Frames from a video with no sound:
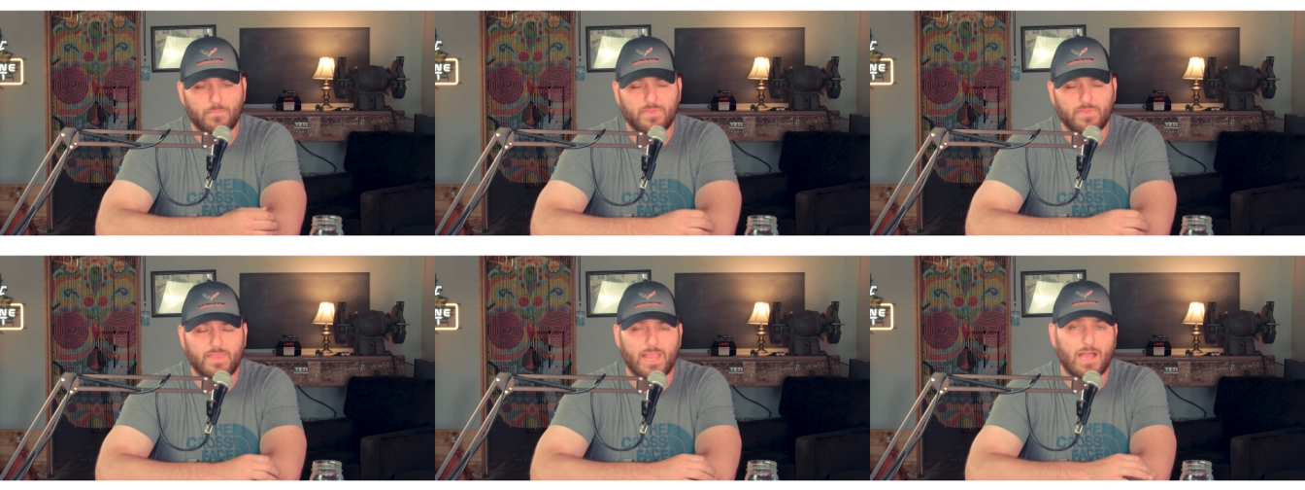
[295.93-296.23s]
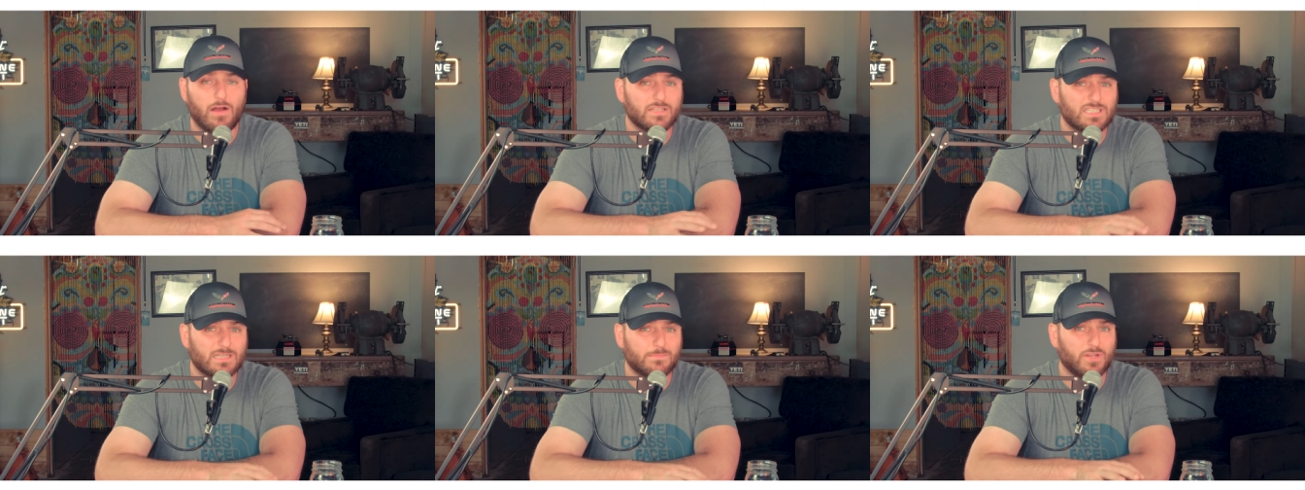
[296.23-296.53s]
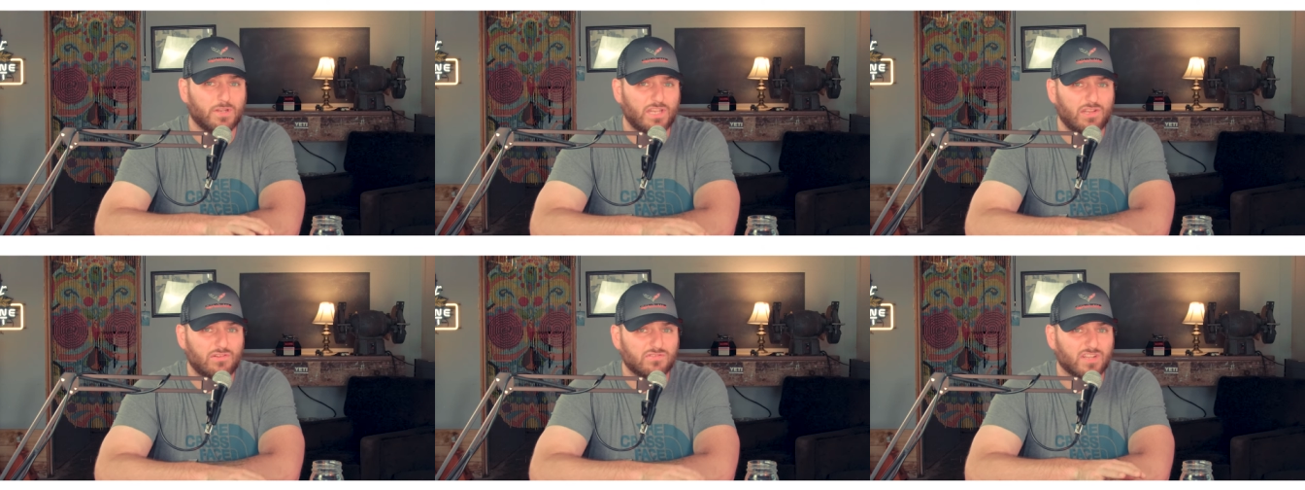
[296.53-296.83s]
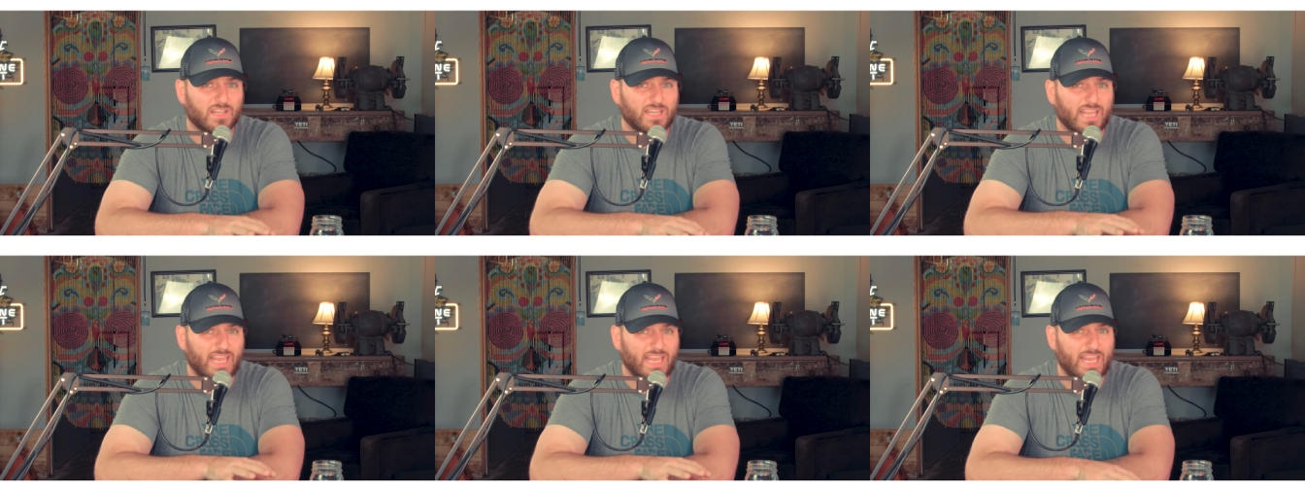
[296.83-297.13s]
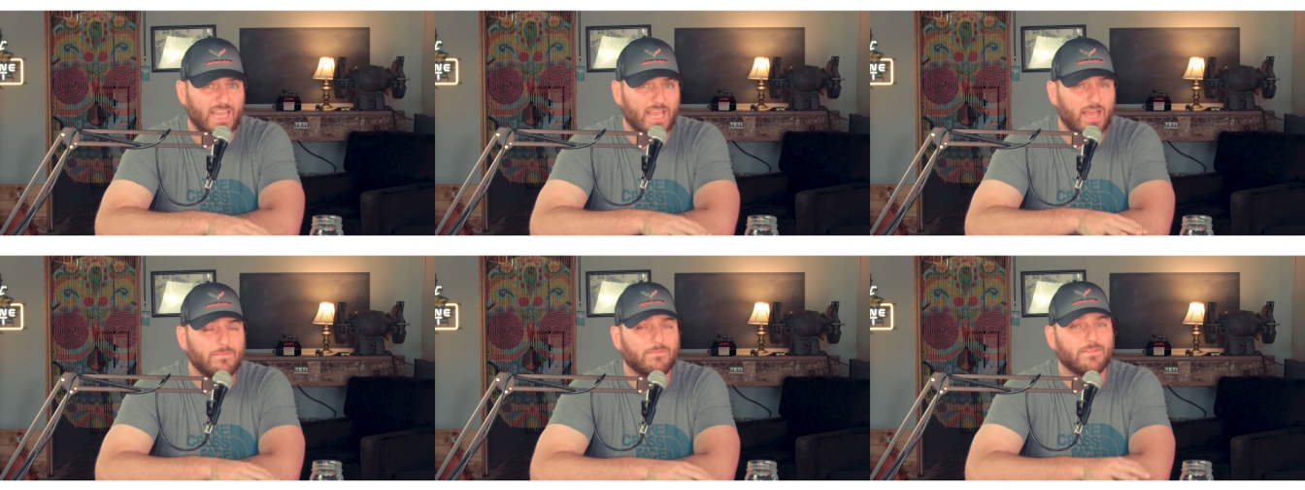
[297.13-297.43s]
Now I was able to use all
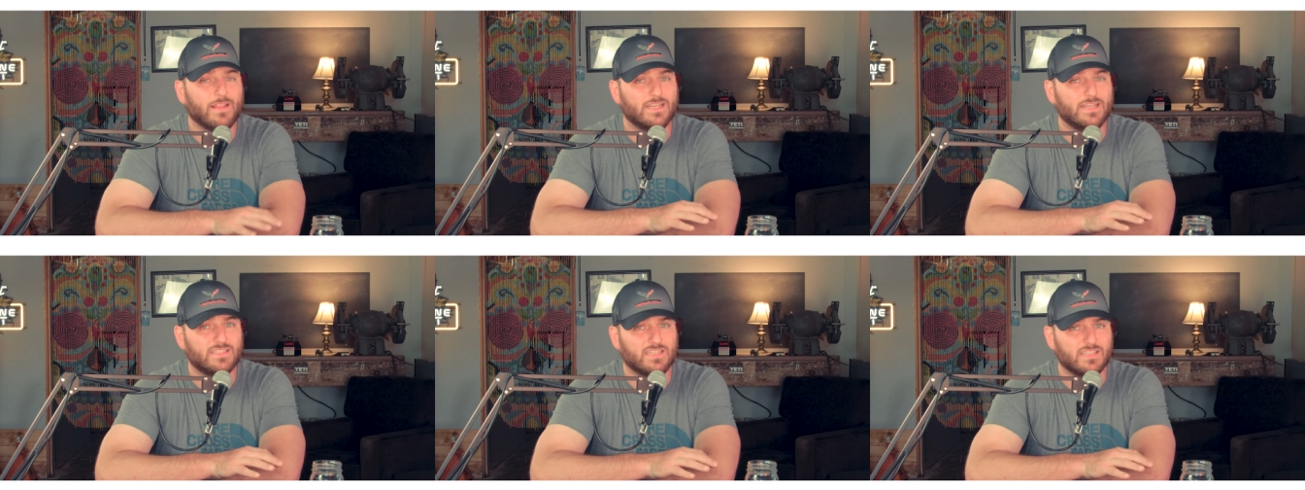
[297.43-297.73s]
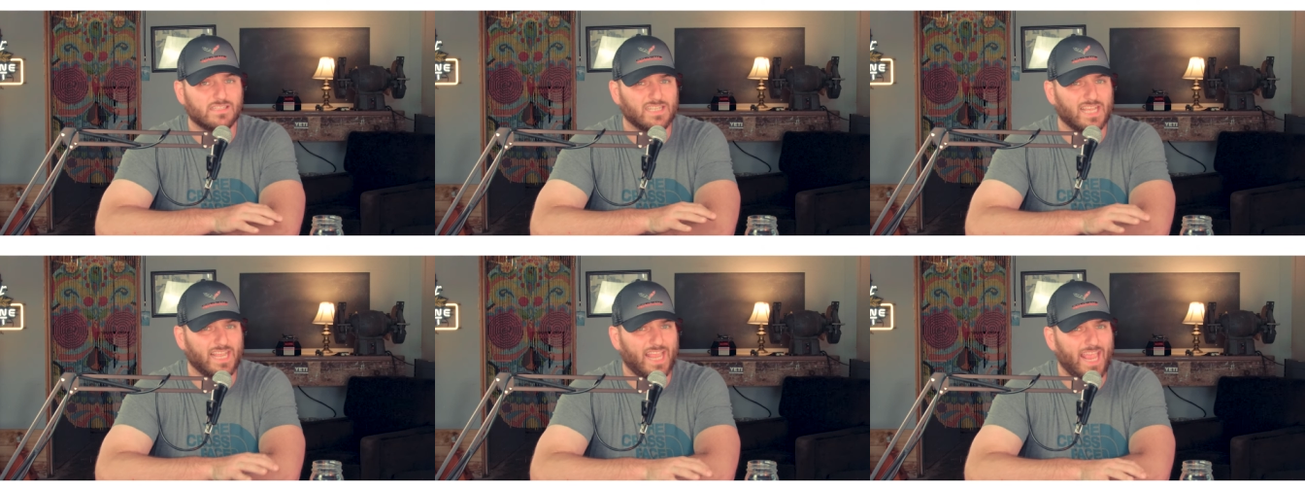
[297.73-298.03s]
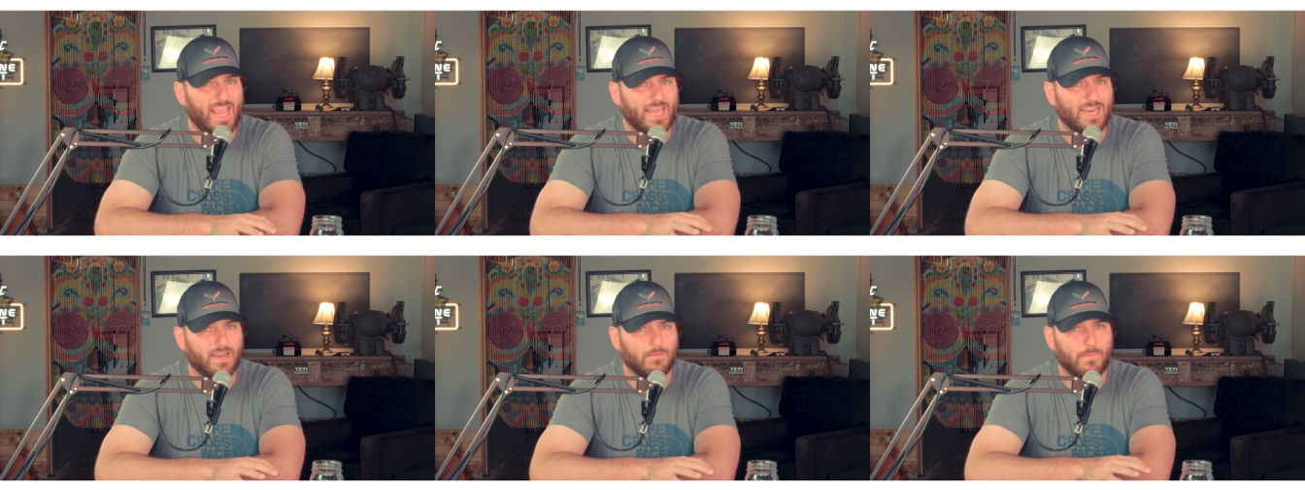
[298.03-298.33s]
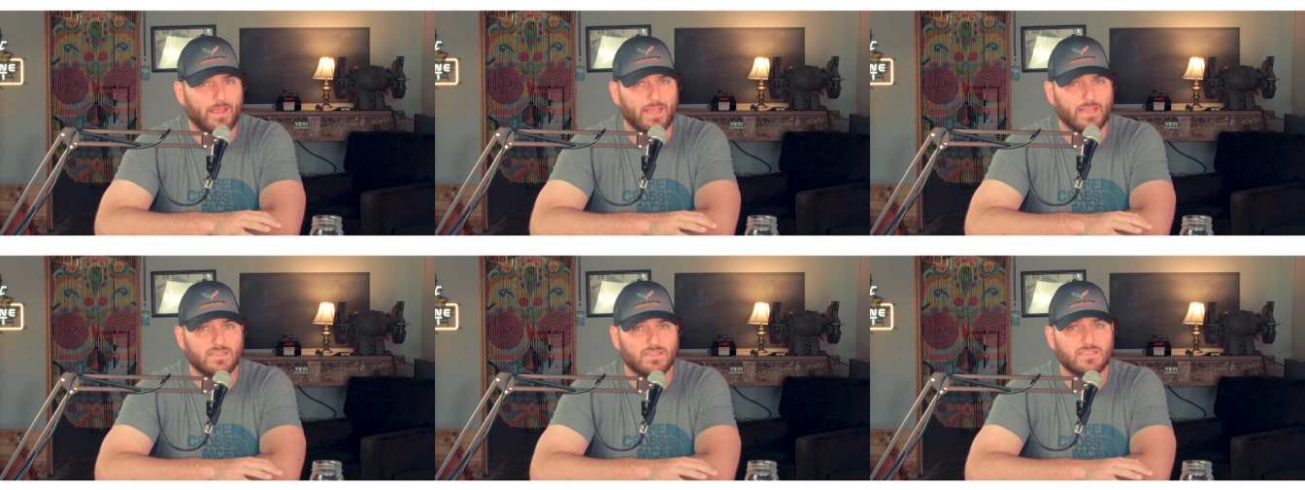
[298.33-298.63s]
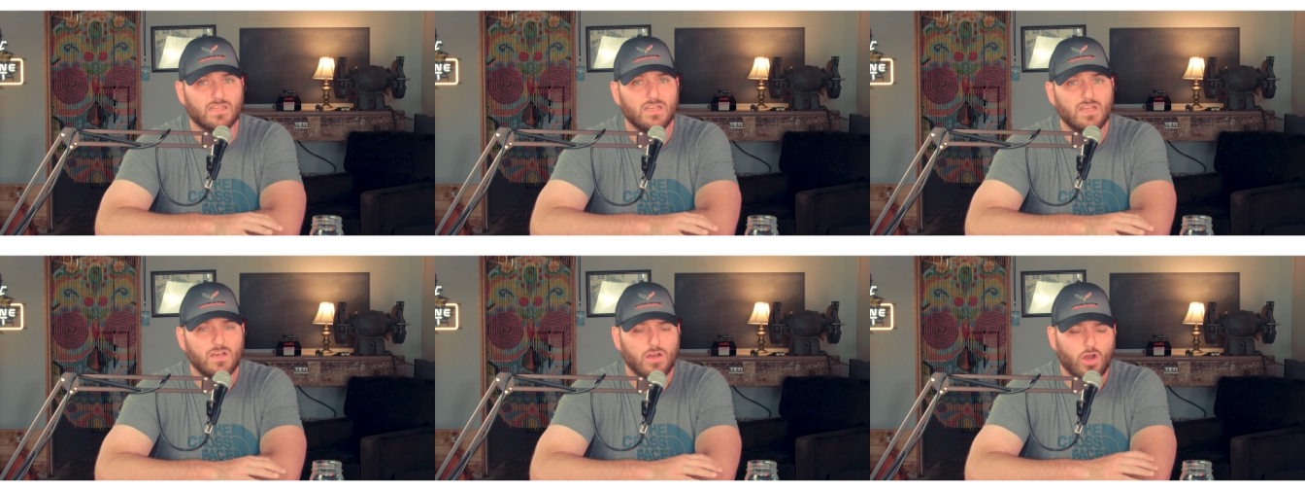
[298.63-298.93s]
the EF lenses that Canon
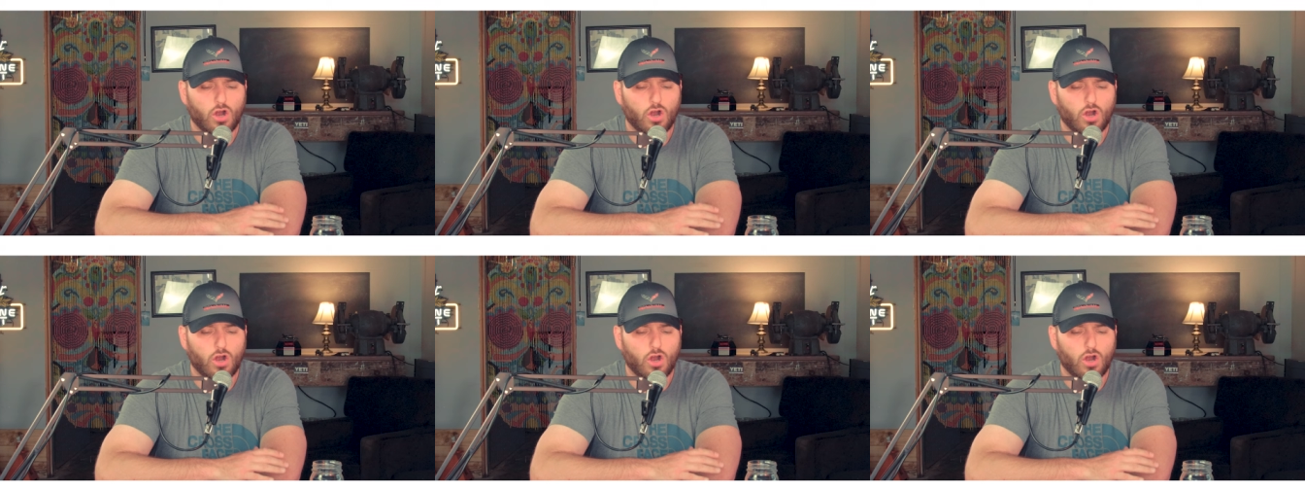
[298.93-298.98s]
makes.